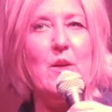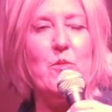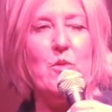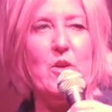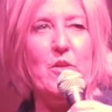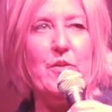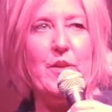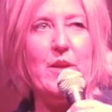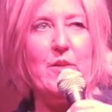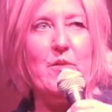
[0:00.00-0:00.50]

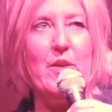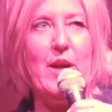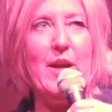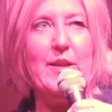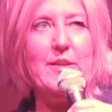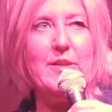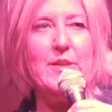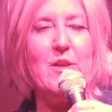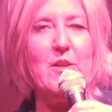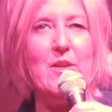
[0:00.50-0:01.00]
worth it,
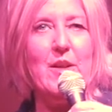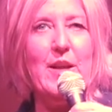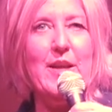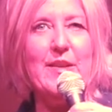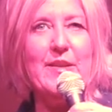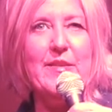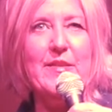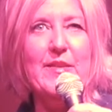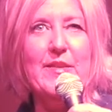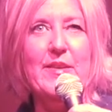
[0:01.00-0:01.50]
right? So
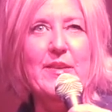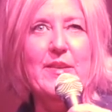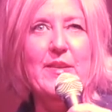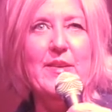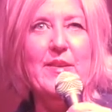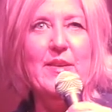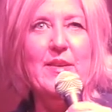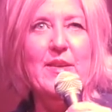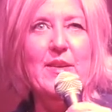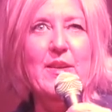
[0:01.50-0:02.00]
like,
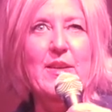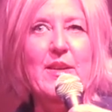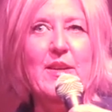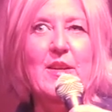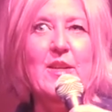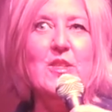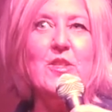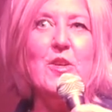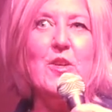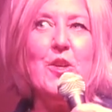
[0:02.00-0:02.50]

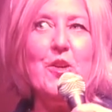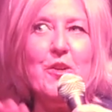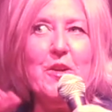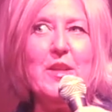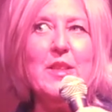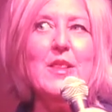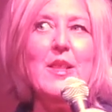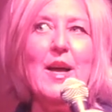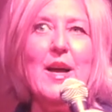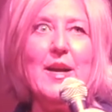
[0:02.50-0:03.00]
so you're
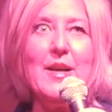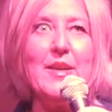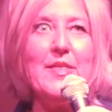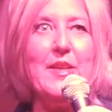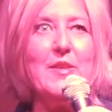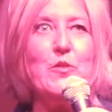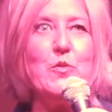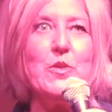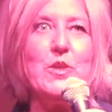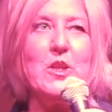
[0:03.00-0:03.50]
in luck.
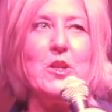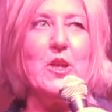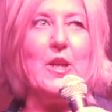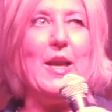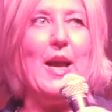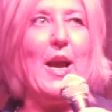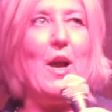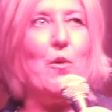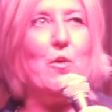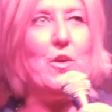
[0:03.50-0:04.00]
This was a good
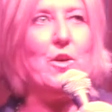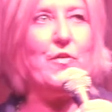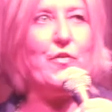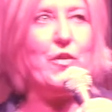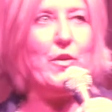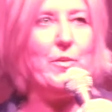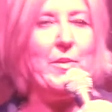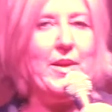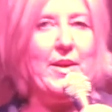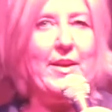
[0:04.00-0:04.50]
hour
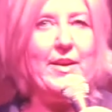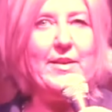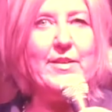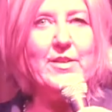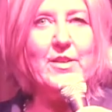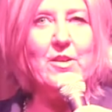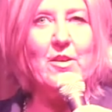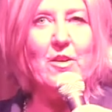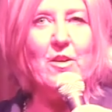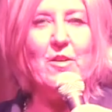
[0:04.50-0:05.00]
for me.
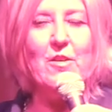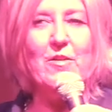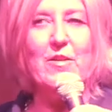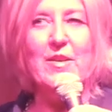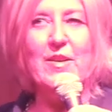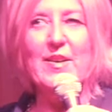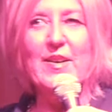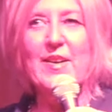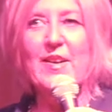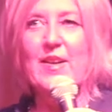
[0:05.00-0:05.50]
So
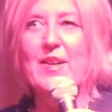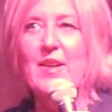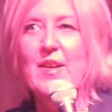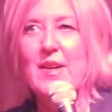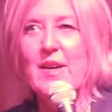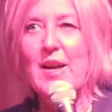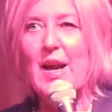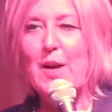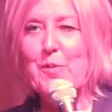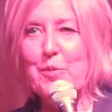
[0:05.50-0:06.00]

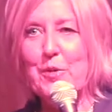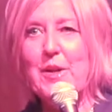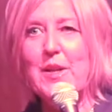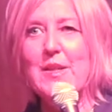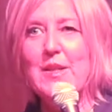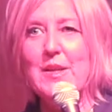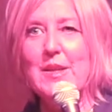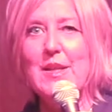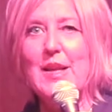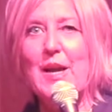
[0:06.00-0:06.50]
I put
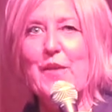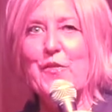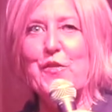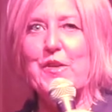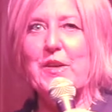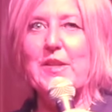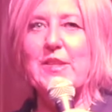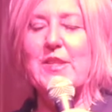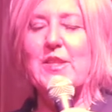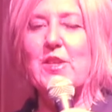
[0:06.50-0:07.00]
a little
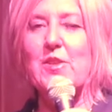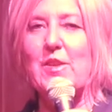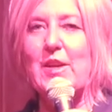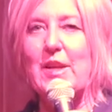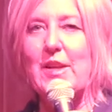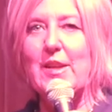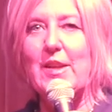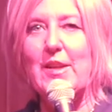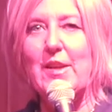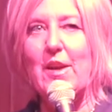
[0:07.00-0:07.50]
effort into
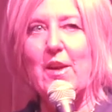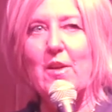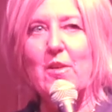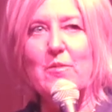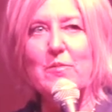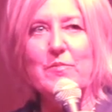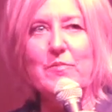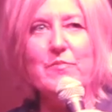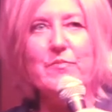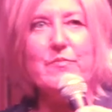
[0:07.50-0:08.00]
it, you
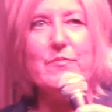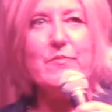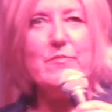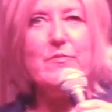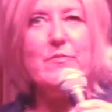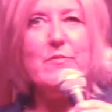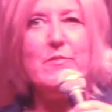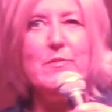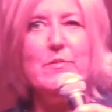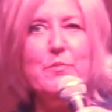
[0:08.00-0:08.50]
know?
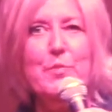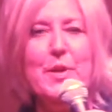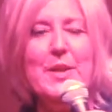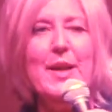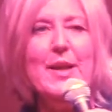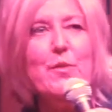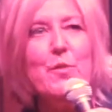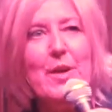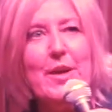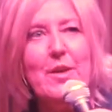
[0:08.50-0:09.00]
But
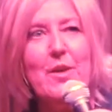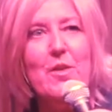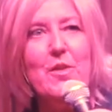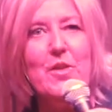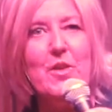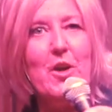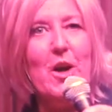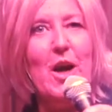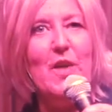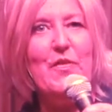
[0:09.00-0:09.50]
like when I go to
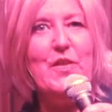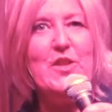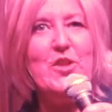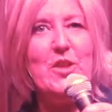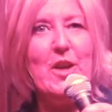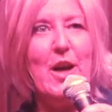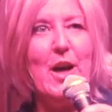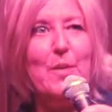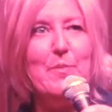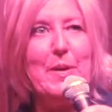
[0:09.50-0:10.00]
the coffee
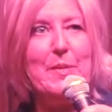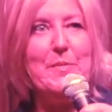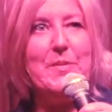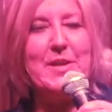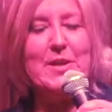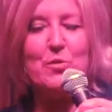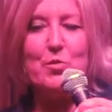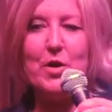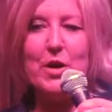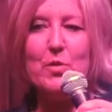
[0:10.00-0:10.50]
shop, I'm
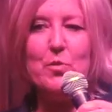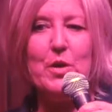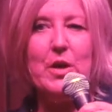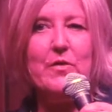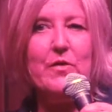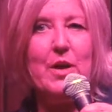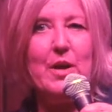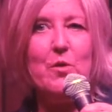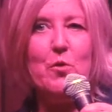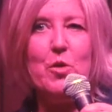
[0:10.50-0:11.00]
just wearing
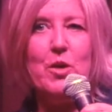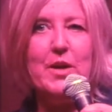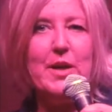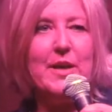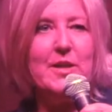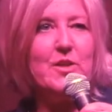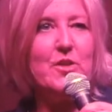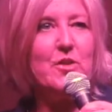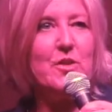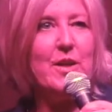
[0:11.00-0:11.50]
whatever I wore
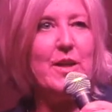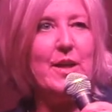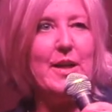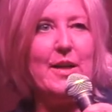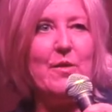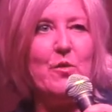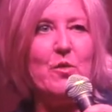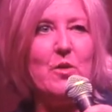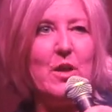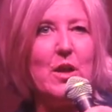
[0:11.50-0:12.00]

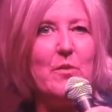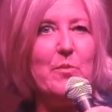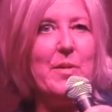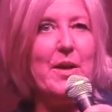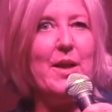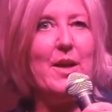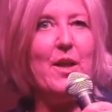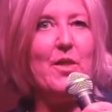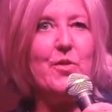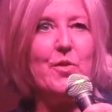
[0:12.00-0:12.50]
yesterday. I roll out of
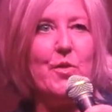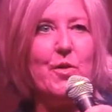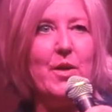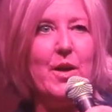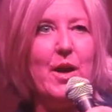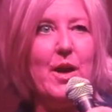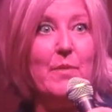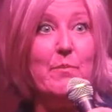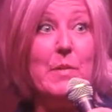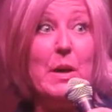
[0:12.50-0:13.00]
bed, I throw it
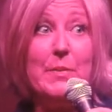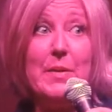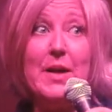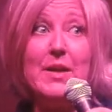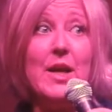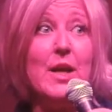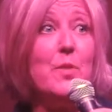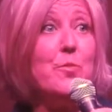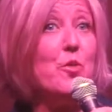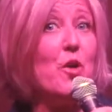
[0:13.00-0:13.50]
on. Maybe
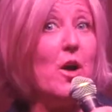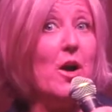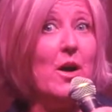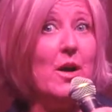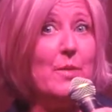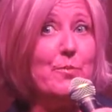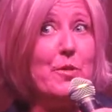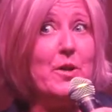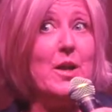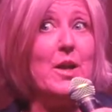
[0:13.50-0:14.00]
I got a
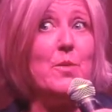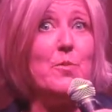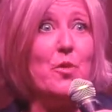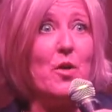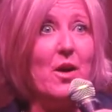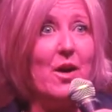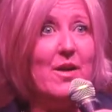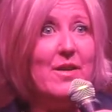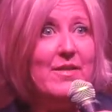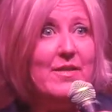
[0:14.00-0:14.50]
bra, I put on a
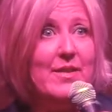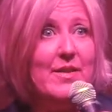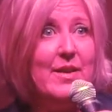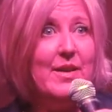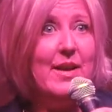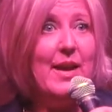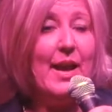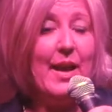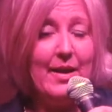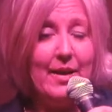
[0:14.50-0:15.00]
bra,
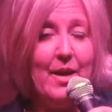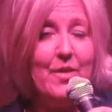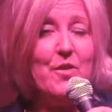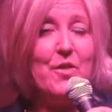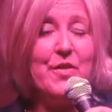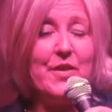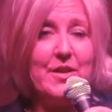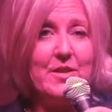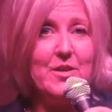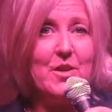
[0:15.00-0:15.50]
and
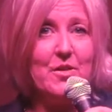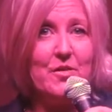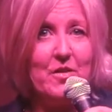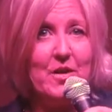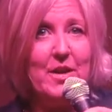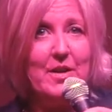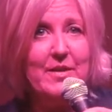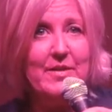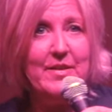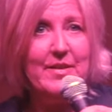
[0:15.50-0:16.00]
other things over
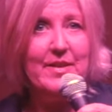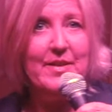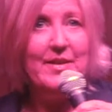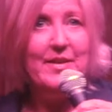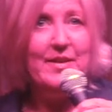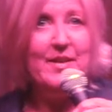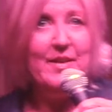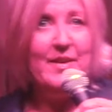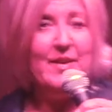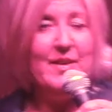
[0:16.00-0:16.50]
it. and
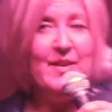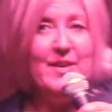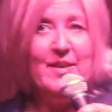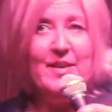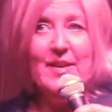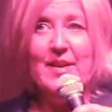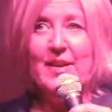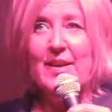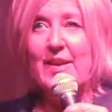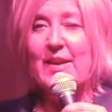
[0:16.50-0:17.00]

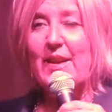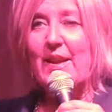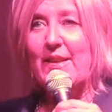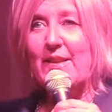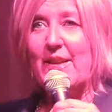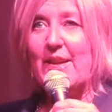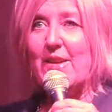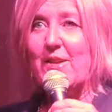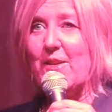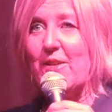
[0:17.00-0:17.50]

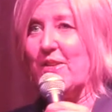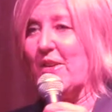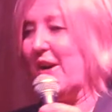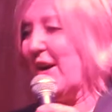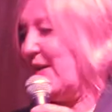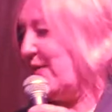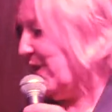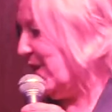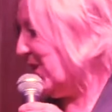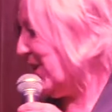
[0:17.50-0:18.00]
then I go to the
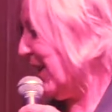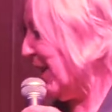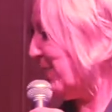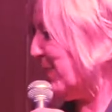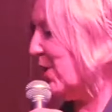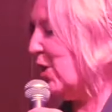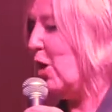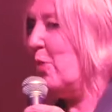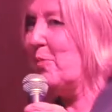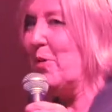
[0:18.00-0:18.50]
coffee
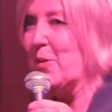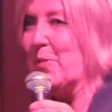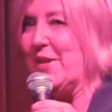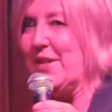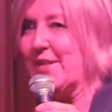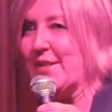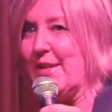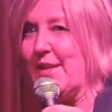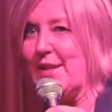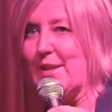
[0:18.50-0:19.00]
shop and hope
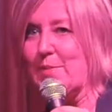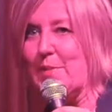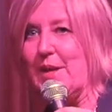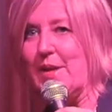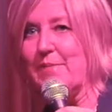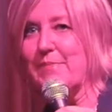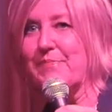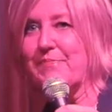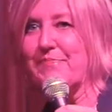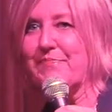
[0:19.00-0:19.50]
nobody sees
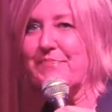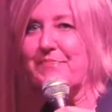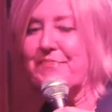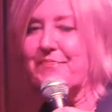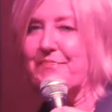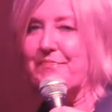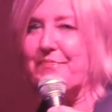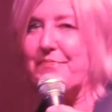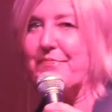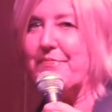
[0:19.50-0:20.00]
me.
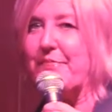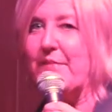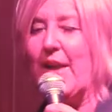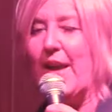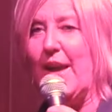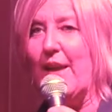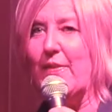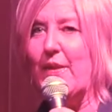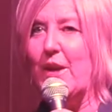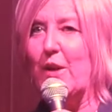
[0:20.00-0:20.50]

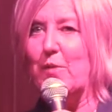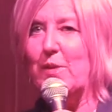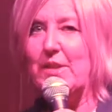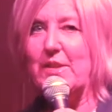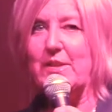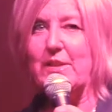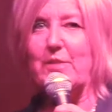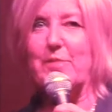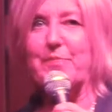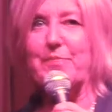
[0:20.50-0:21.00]
And they
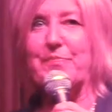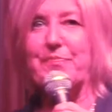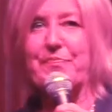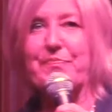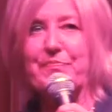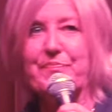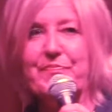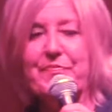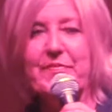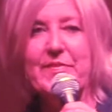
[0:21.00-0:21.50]
always do.
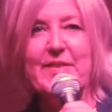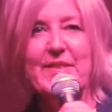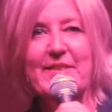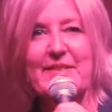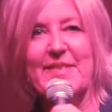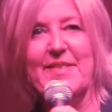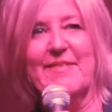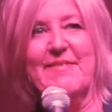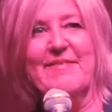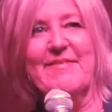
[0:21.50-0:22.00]

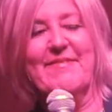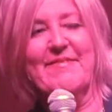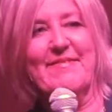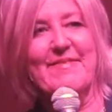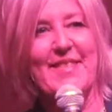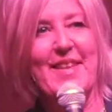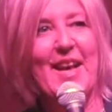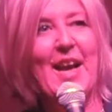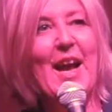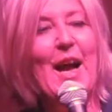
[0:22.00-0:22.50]

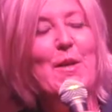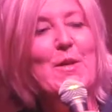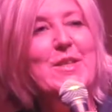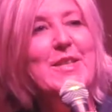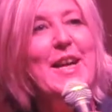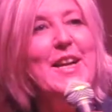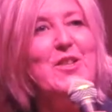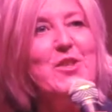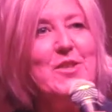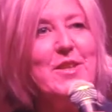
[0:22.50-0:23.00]
I
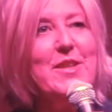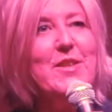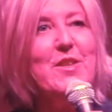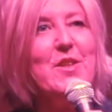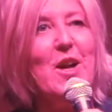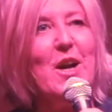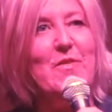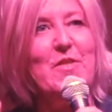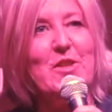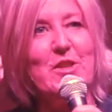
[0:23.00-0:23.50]
was actually in
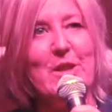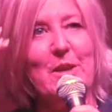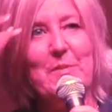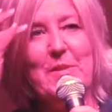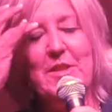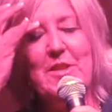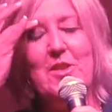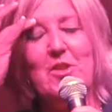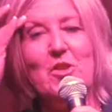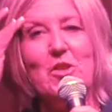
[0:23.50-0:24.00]
the coffee shop,
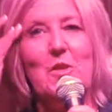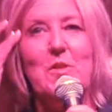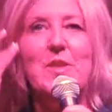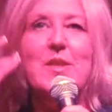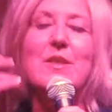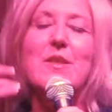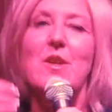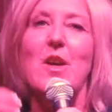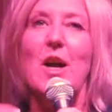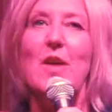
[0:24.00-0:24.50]
this is true. I was
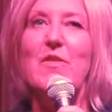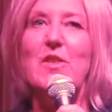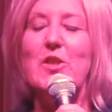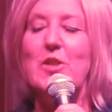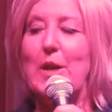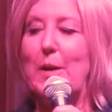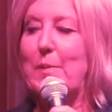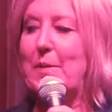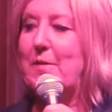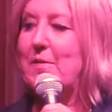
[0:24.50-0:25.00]
in the coffee
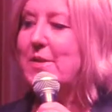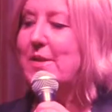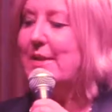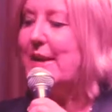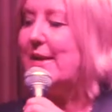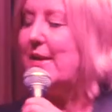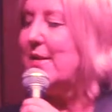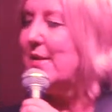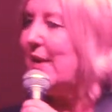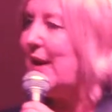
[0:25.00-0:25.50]
shop and I was
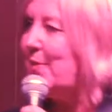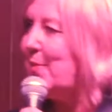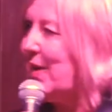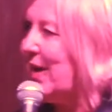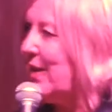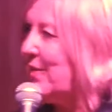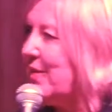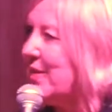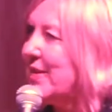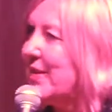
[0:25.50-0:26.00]
standing in line
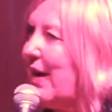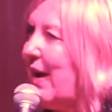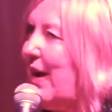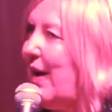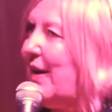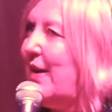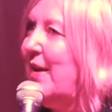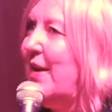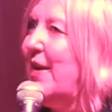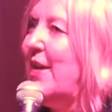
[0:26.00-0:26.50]
behind this
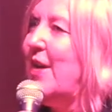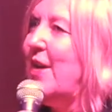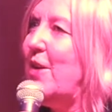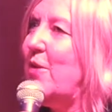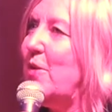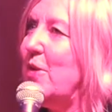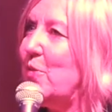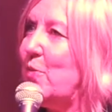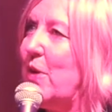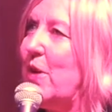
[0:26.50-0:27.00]
guy
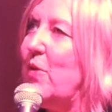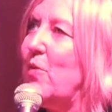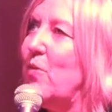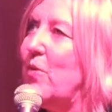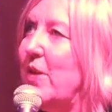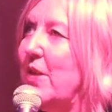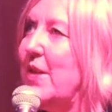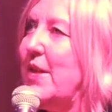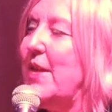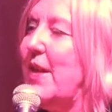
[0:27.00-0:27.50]
who was wearing
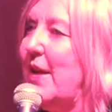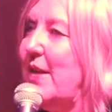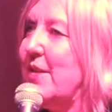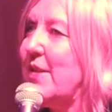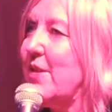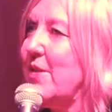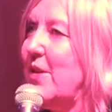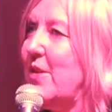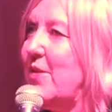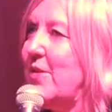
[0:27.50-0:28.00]
really
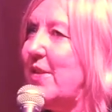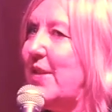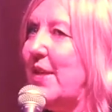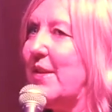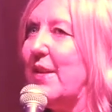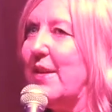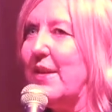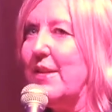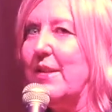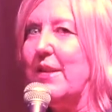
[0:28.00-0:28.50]
nice clothes. He
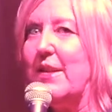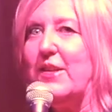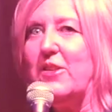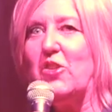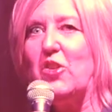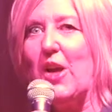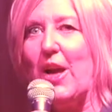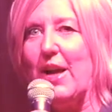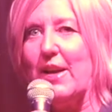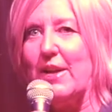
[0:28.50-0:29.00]
had like a linen
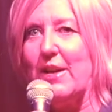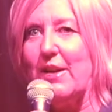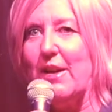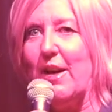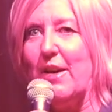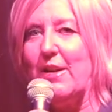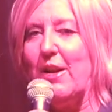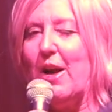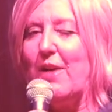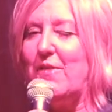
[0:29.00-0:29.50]
jacket
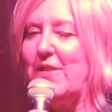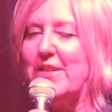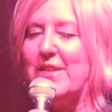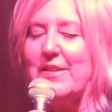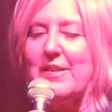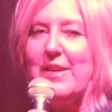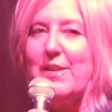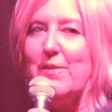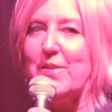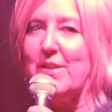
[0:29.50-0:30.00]
on.
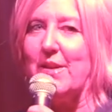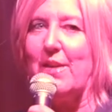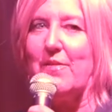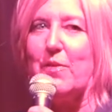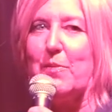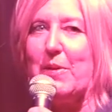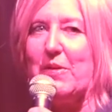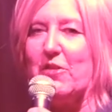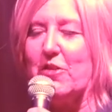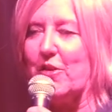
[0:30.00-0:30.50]
Obviously, he was not
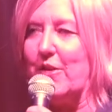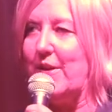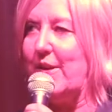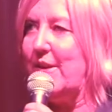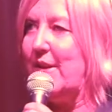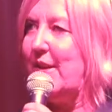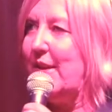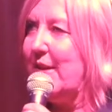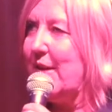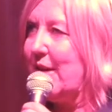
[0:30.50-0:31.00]
from
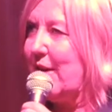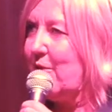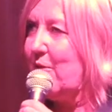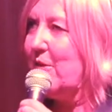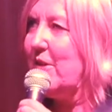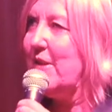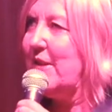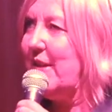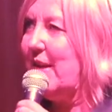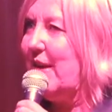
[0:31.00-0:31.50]
Evergreen. He had like a
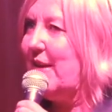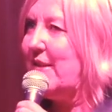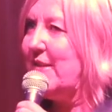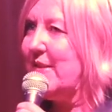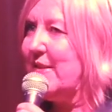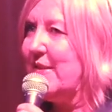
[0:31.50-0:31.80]
really nice